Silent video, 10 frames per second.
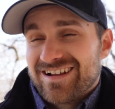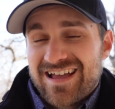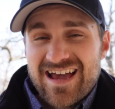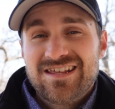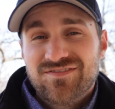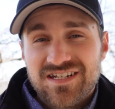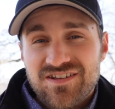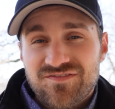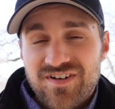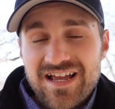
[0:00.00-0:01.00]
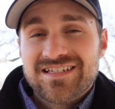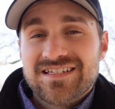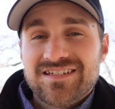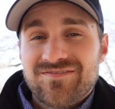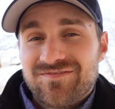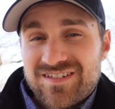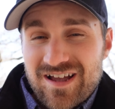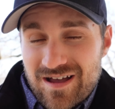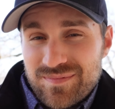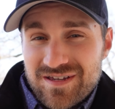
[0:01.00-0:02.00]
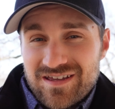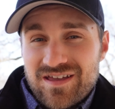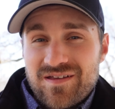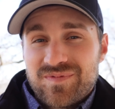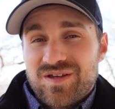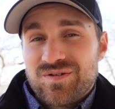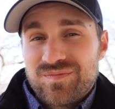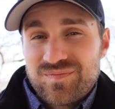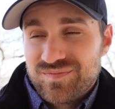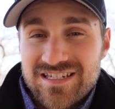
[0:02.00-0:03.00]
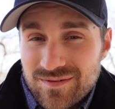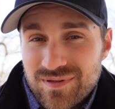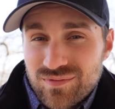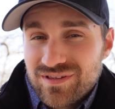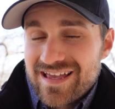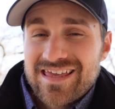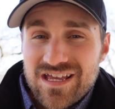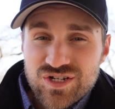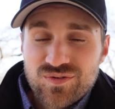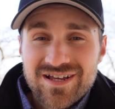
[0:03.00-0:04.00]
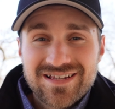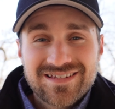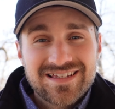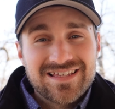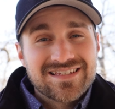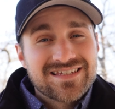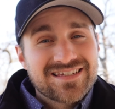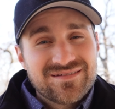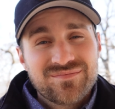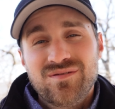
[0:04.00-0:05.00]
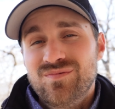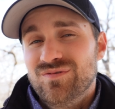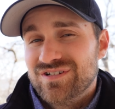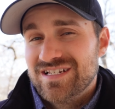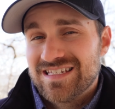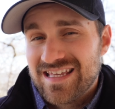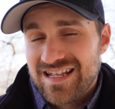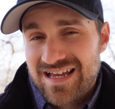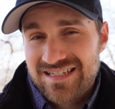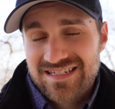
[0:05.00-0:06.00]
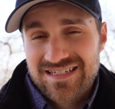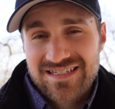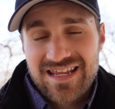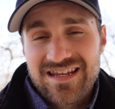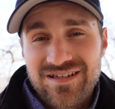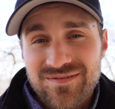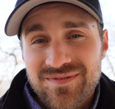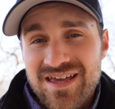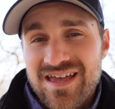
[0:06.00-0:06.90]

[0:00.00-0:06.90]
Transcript: They're kind of a divisive topic you know, some people like HOAs and some people just cannot stand them.